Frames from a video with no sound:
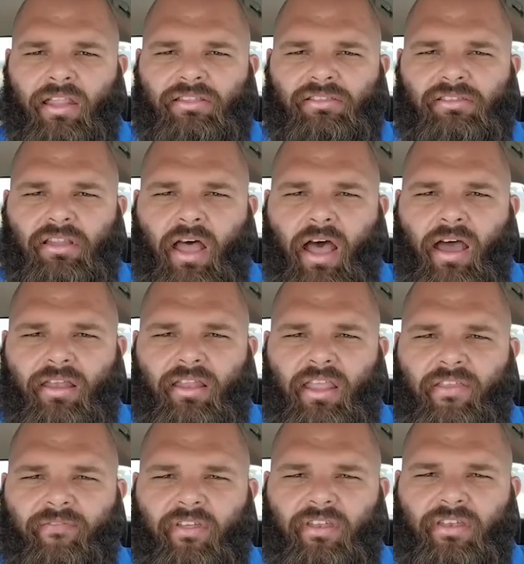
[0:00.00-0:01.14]
It's not
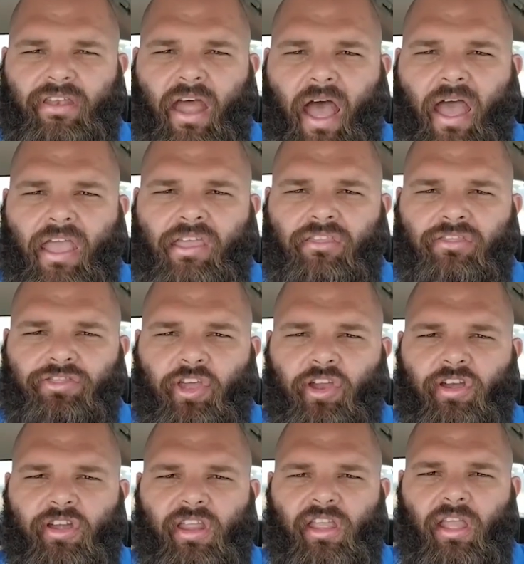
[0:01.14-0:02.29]
even
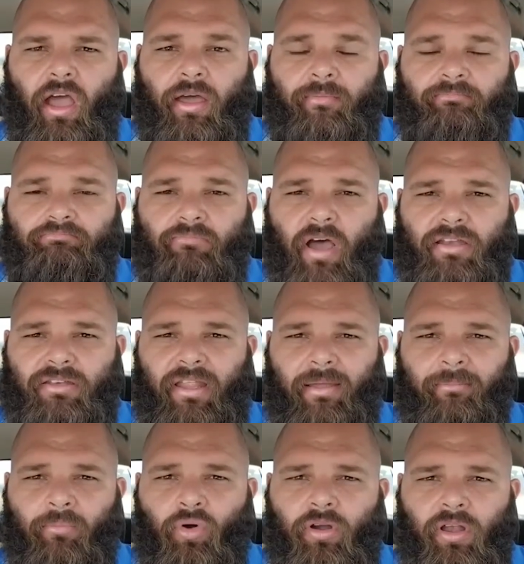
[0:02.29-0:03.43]
9.30 on
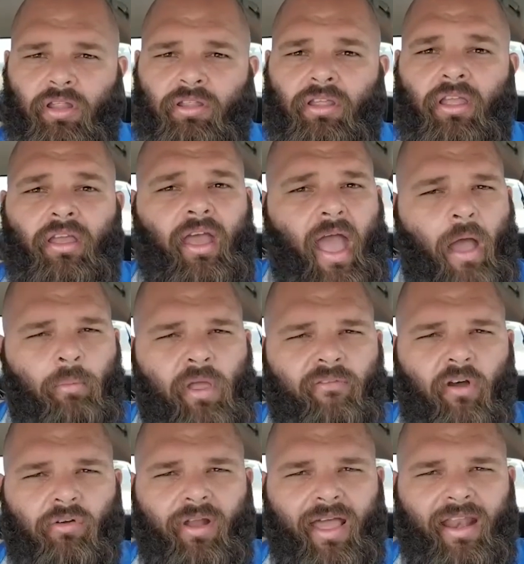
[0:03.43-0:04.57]
Monday morning and
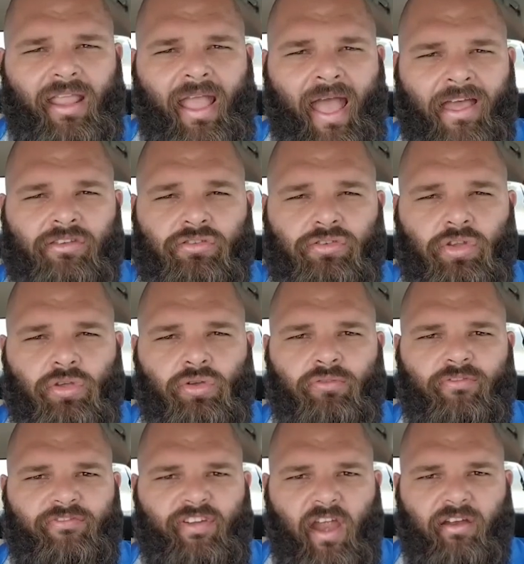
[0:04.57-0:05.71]
we've already had
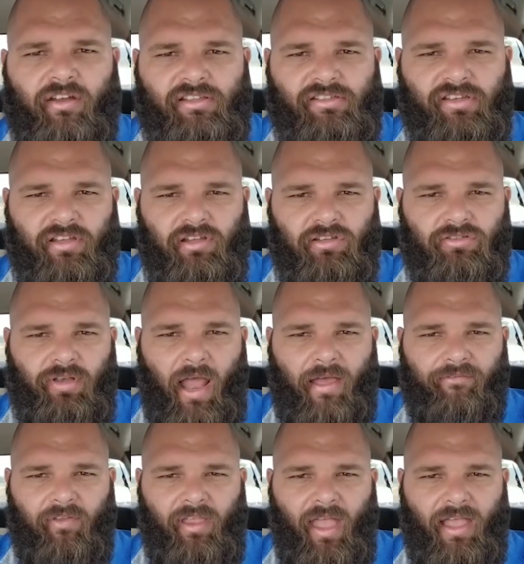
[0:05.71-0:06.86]
two very serious
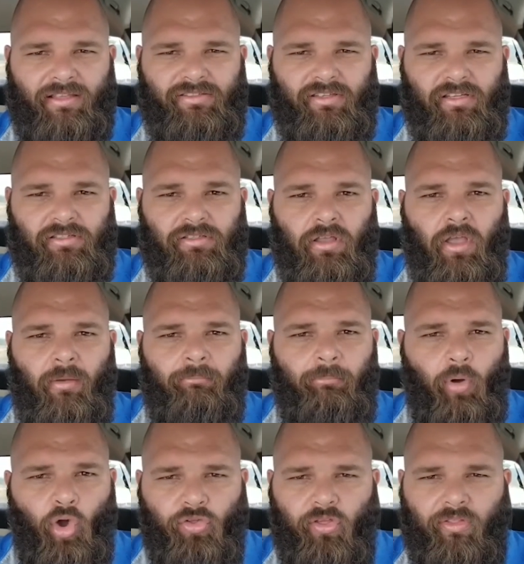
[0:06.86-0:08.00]
traffic accidents.
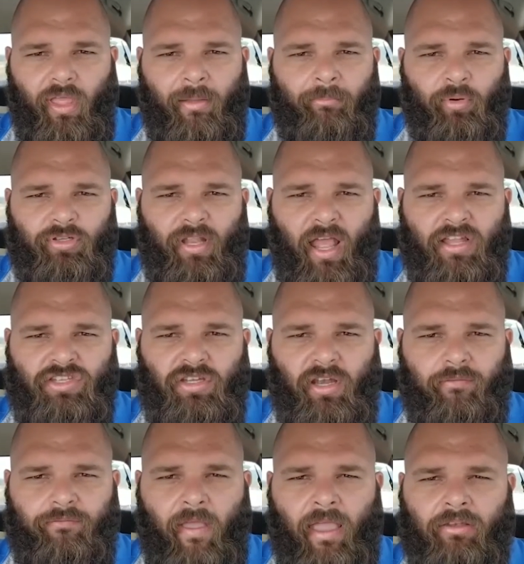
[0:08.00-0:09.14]
Both of them
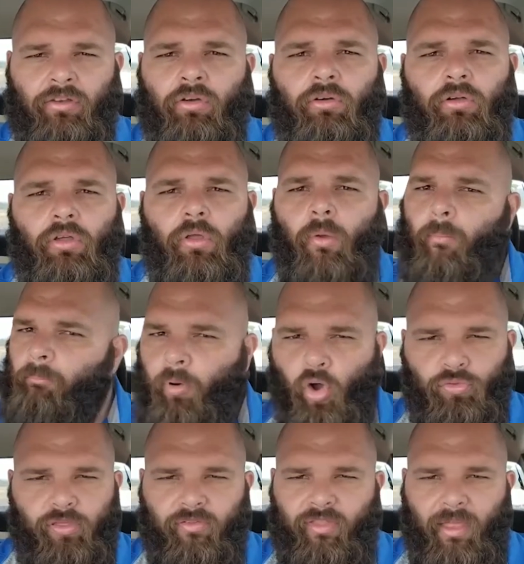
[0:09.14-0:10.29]
potentially fatal,
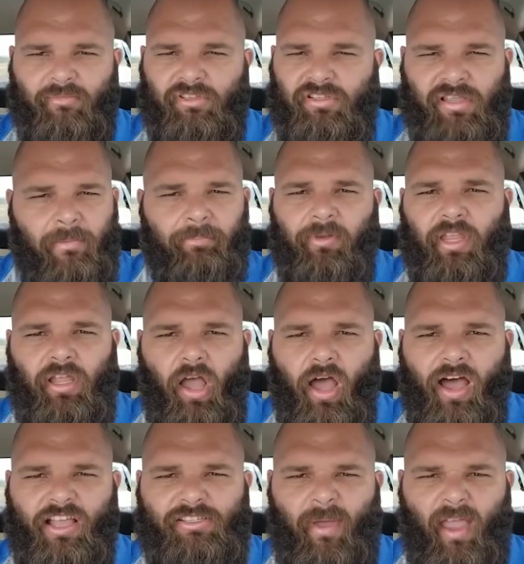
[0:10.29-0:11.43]
both of them simply
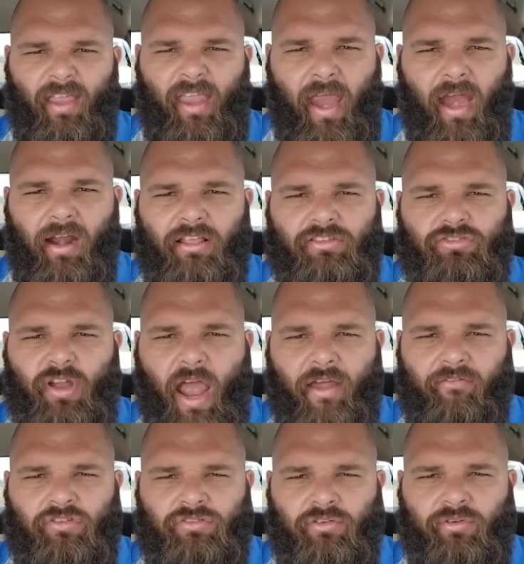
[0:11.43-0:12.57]
caused by careless
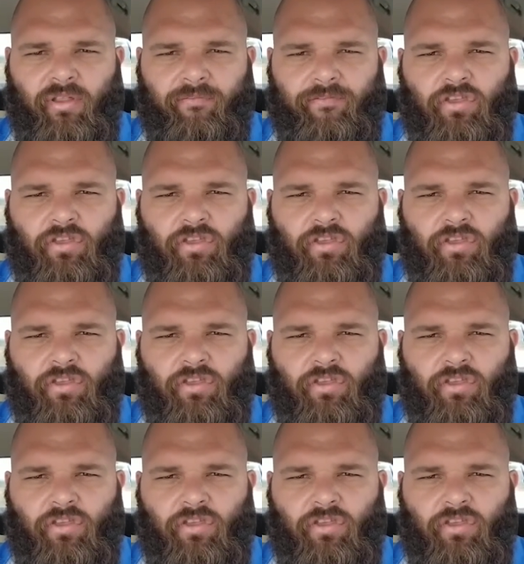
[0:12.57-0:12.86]
drivers who